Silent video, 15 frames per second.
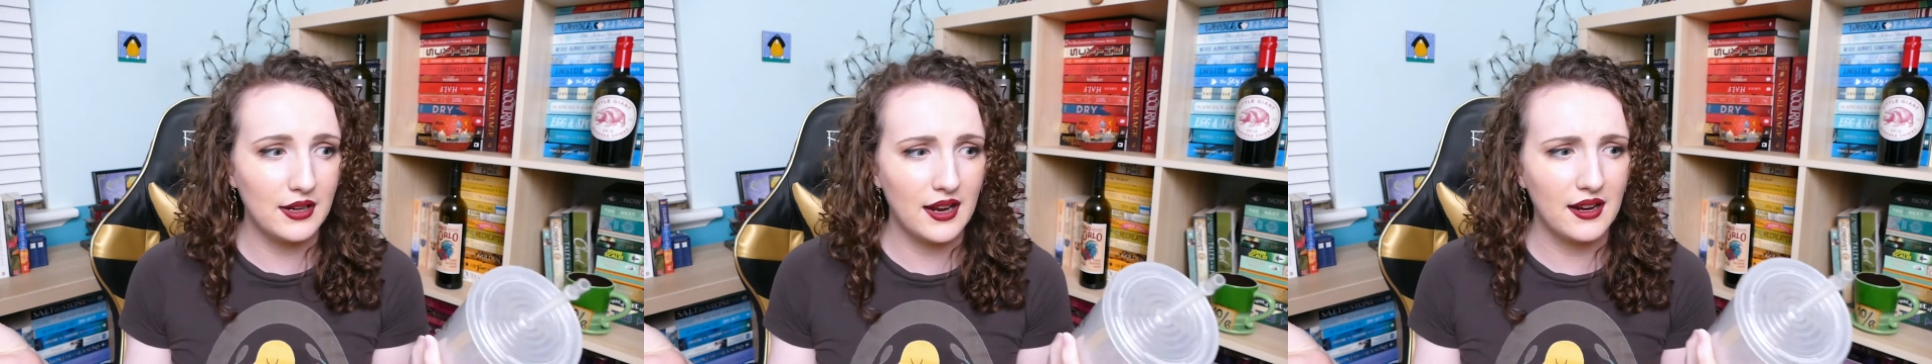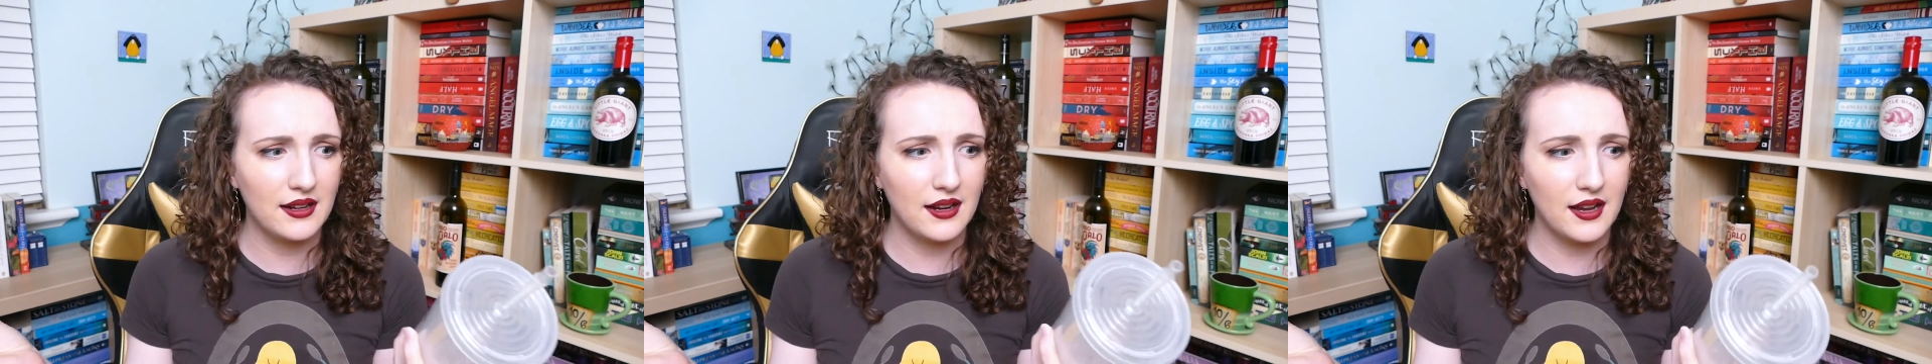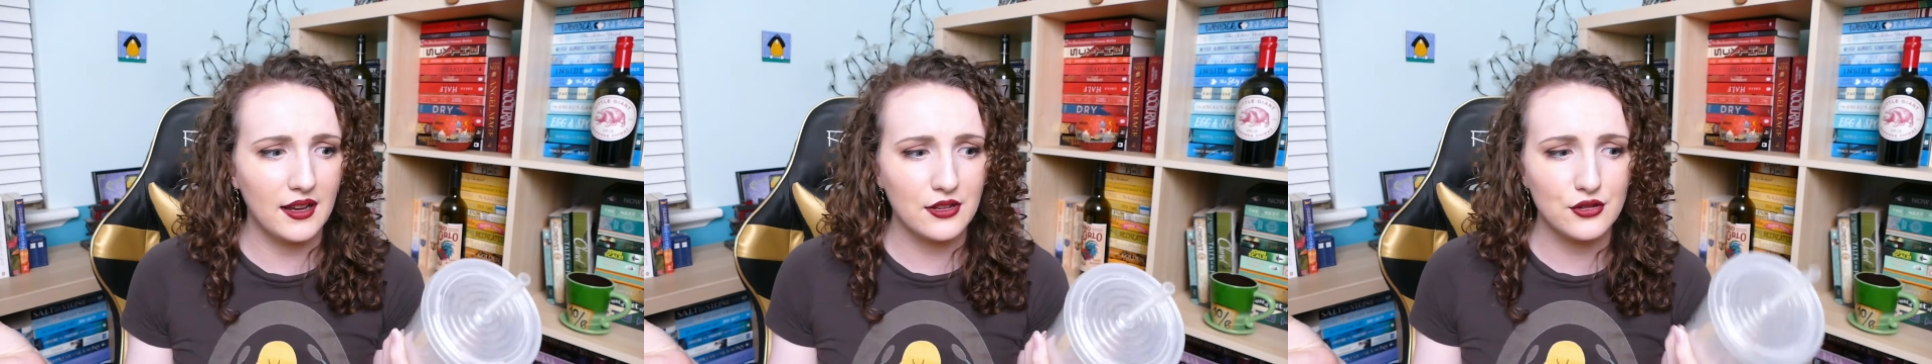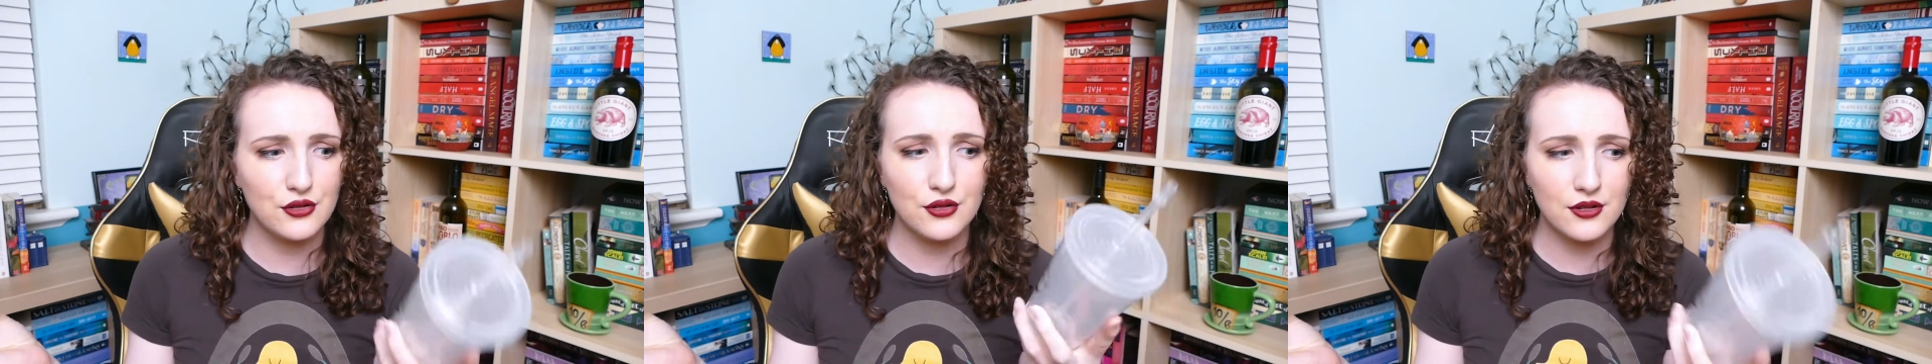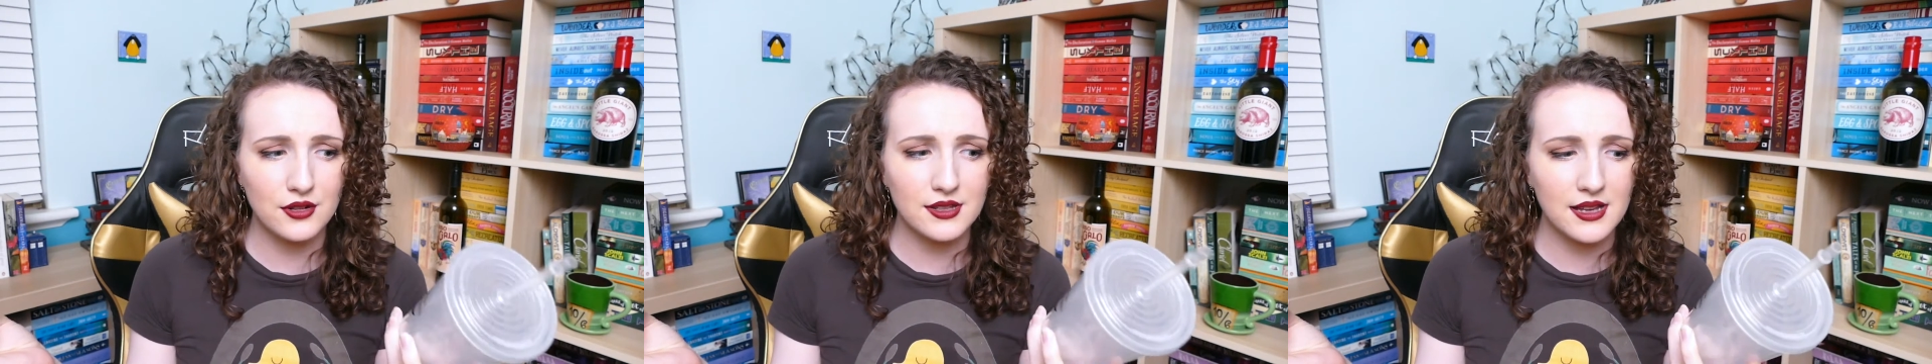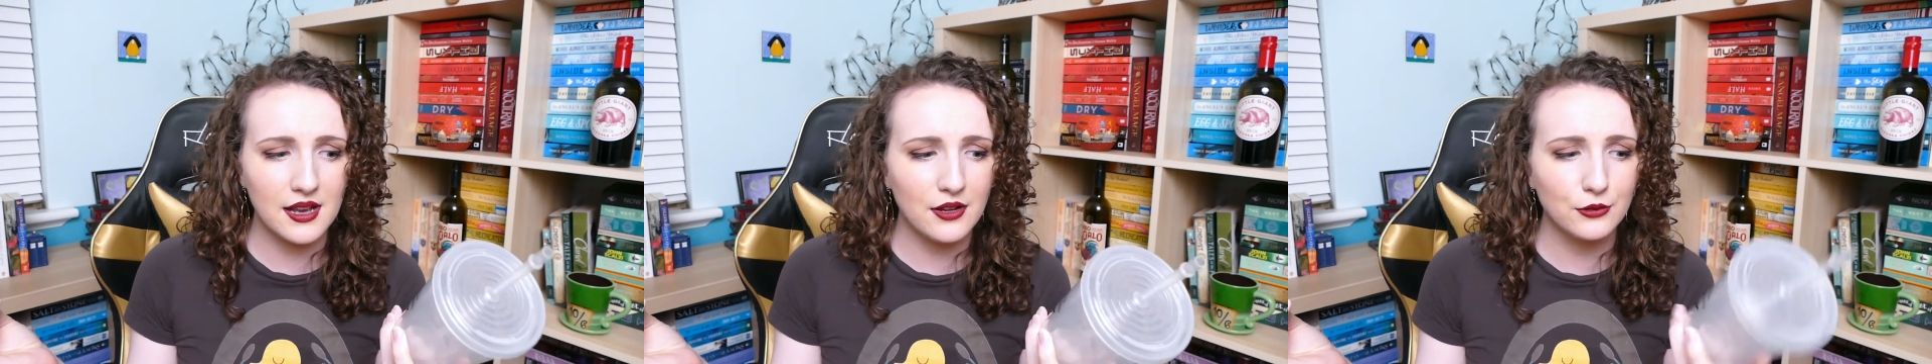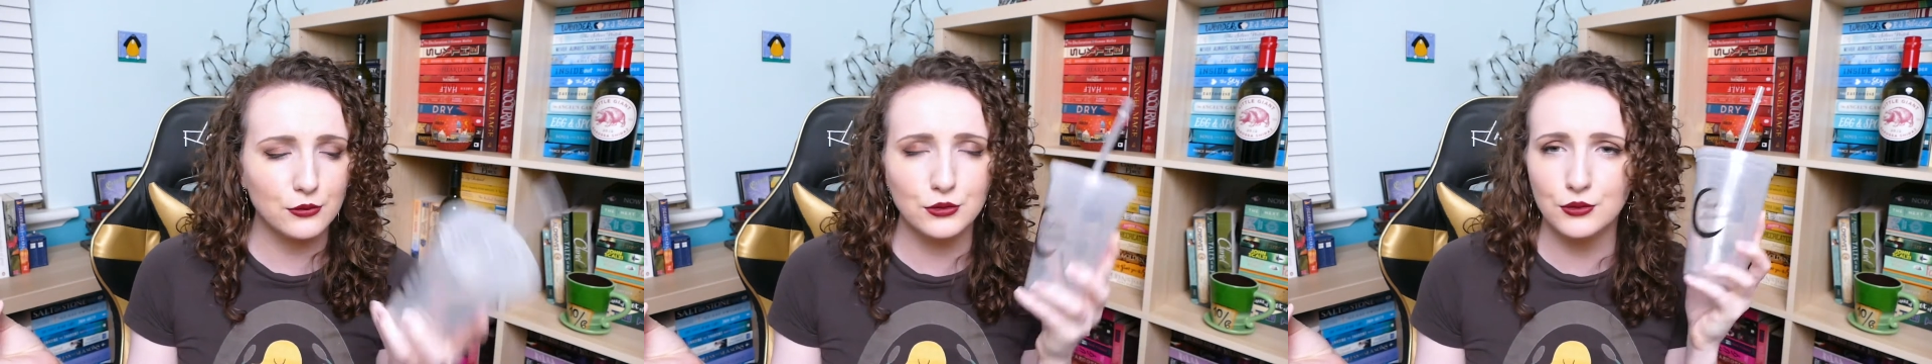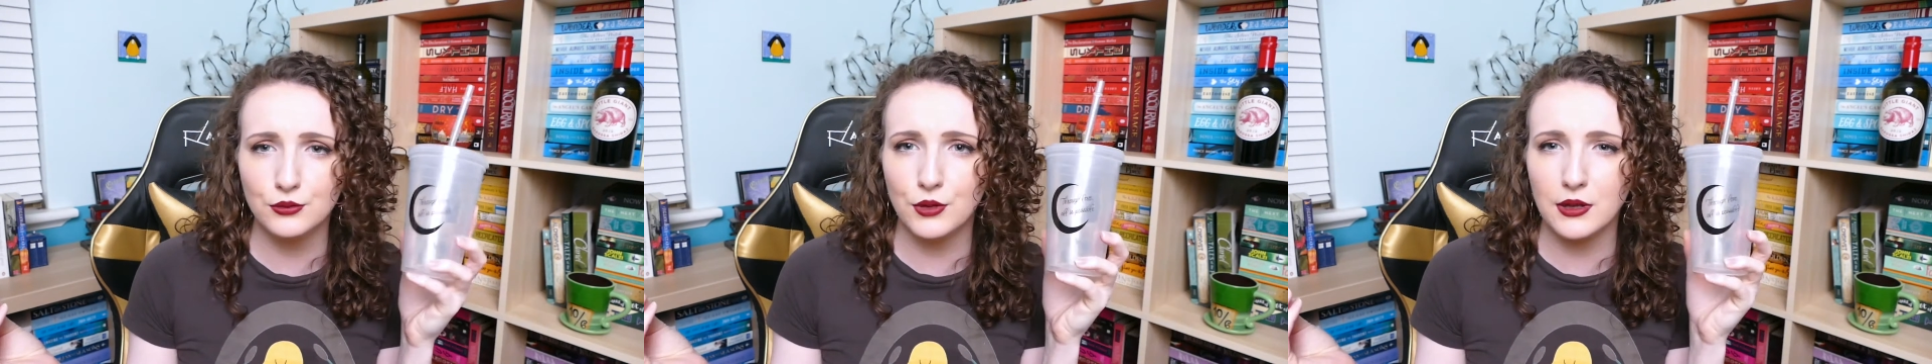and I sure as hell
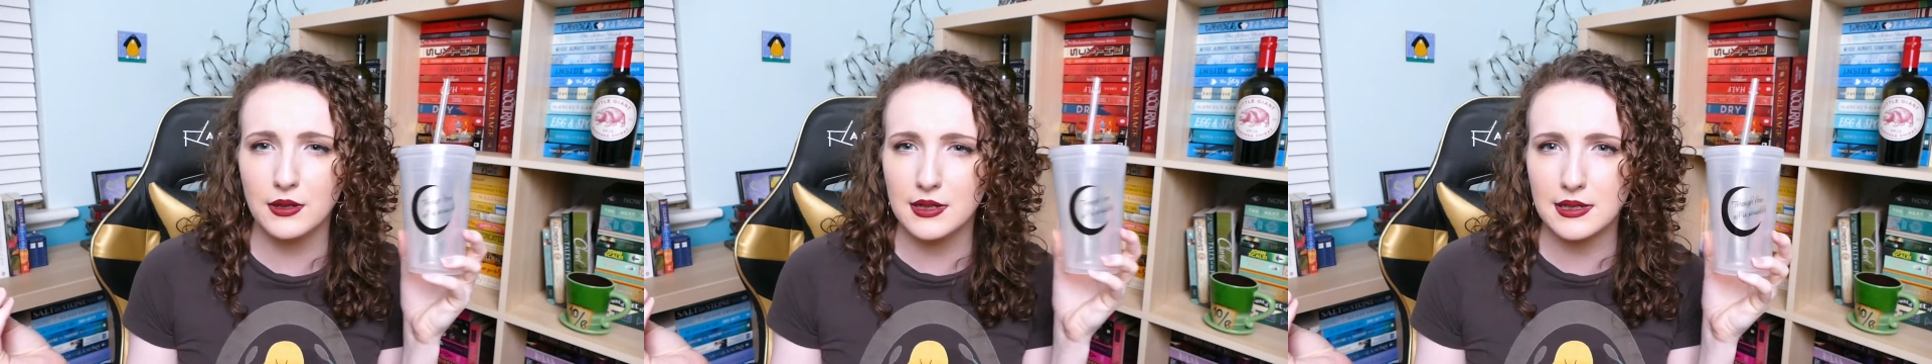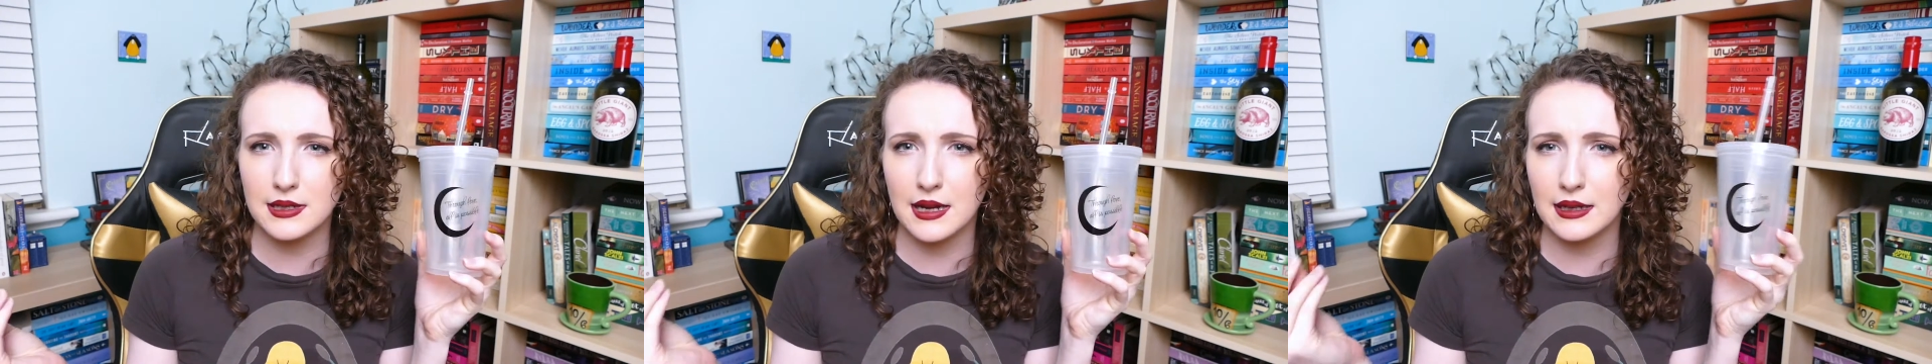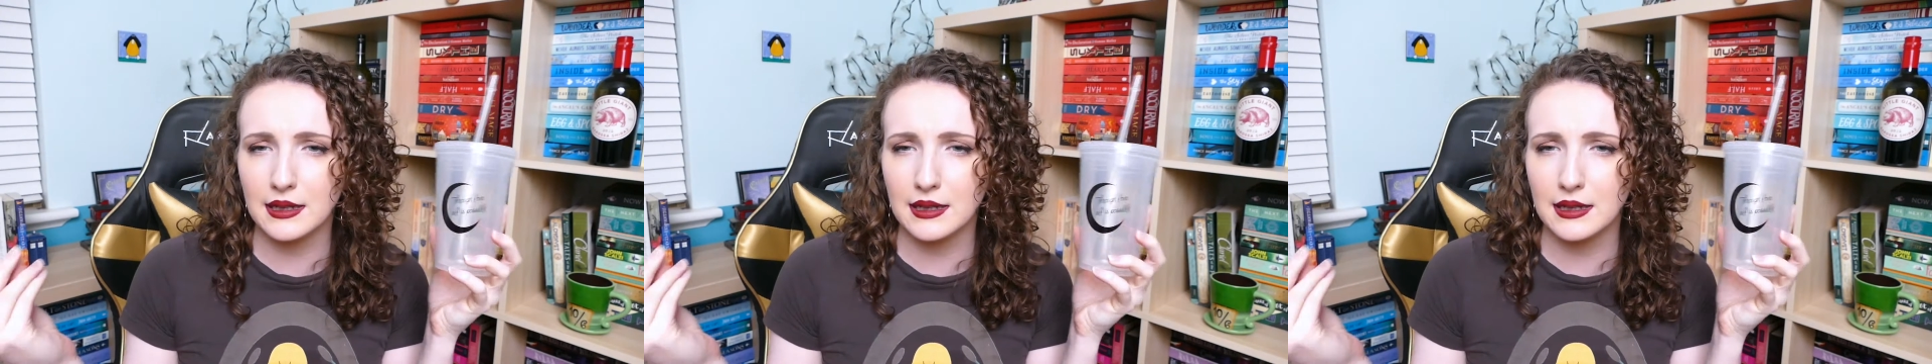wouldn't want to start